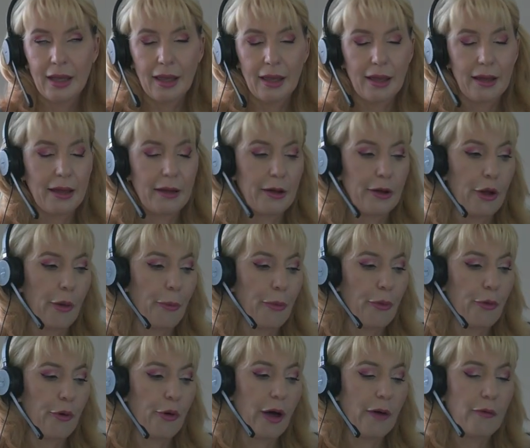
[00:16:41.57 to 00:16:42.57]
I hope
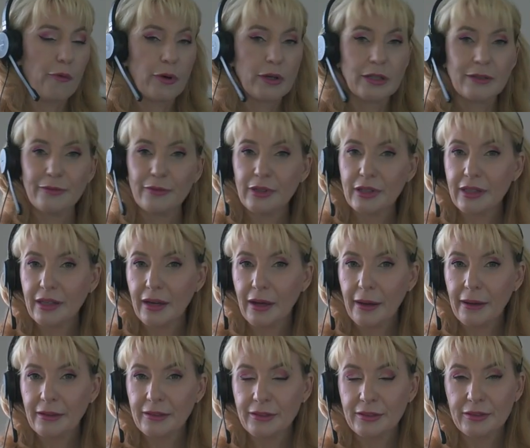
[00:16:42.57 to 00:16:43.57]
you all have a wonderful
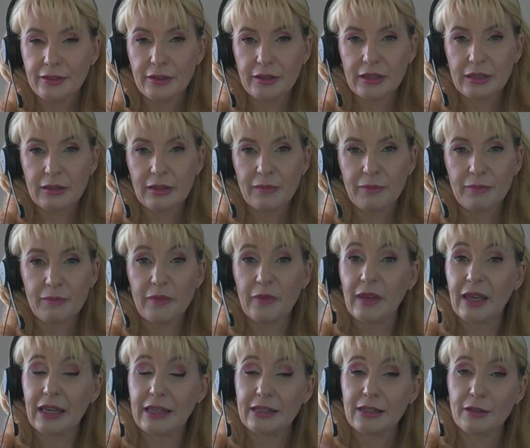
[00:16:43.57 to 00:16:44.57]
year. Just
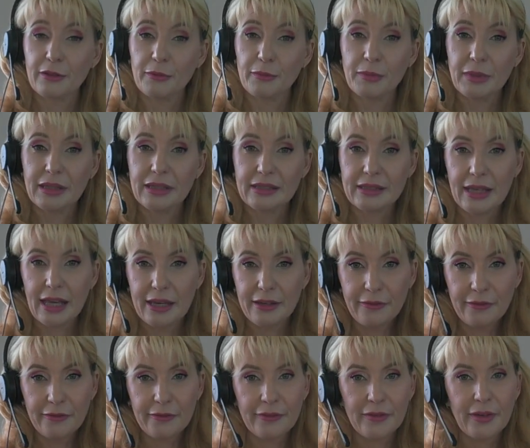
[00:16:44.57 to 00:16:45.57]
forget to be safe,